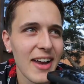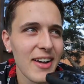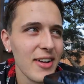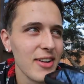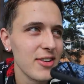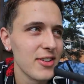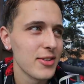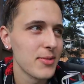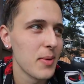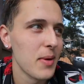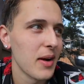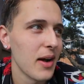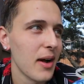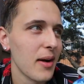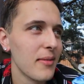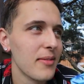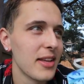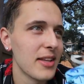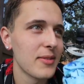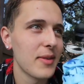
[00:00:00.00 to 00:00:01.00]
I know you just woke
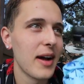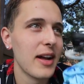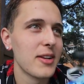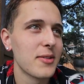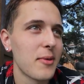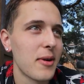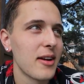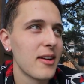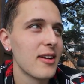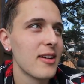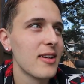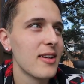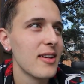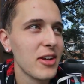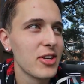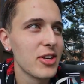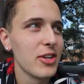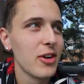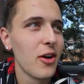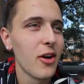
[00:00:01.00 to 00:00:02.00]
up. That's why I just wanted to
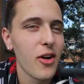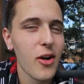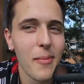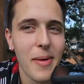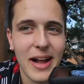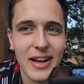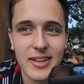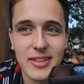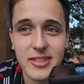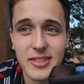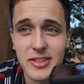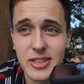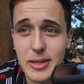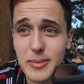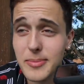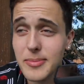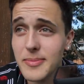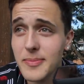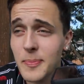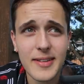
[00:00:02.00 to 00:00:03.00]
make sure you don't go back to
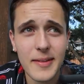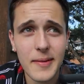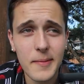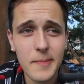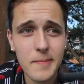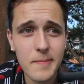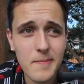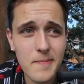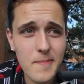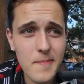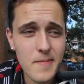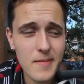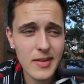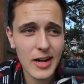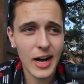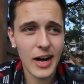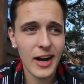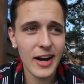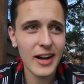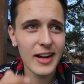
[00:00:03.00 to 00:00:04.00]
sleep. Okay.
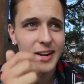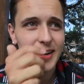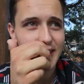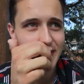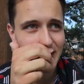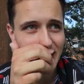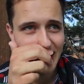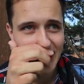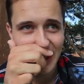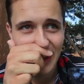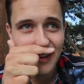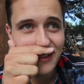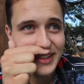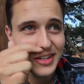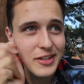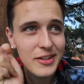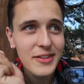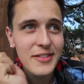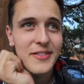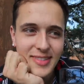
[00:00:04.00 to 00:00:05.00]
All right. Well, I love
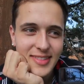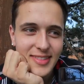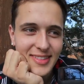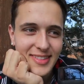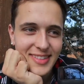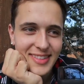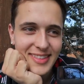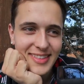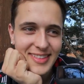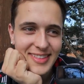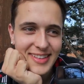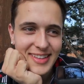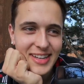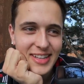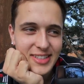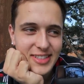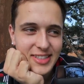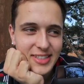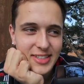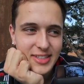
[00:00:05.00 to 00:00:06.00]
you. I love you too.
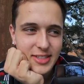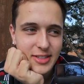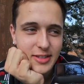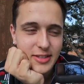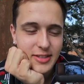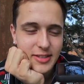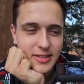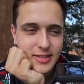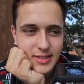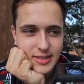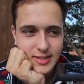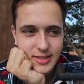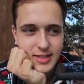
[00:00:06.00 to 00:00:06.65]
I'll see you soon.